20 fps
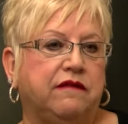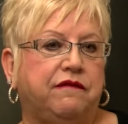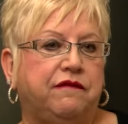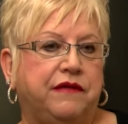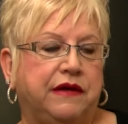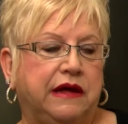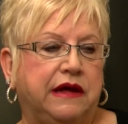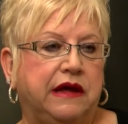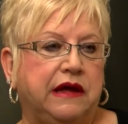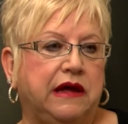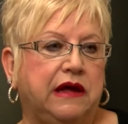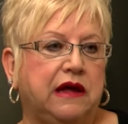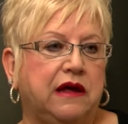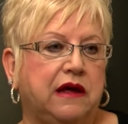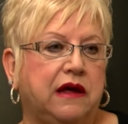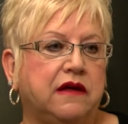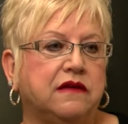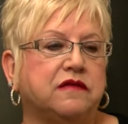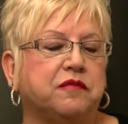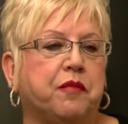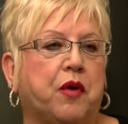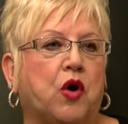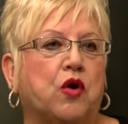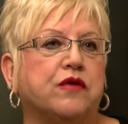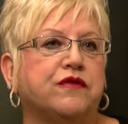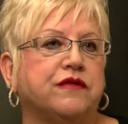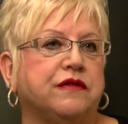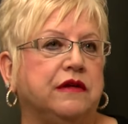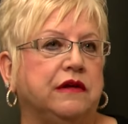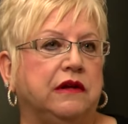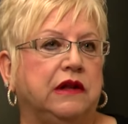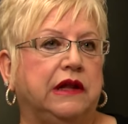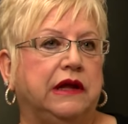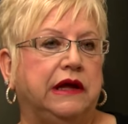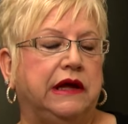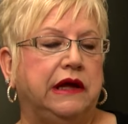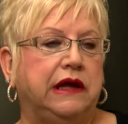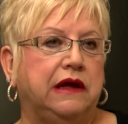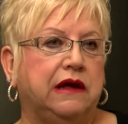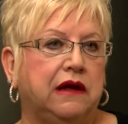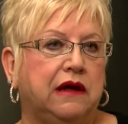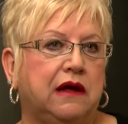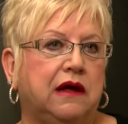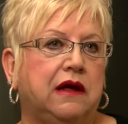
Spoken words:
fee is personally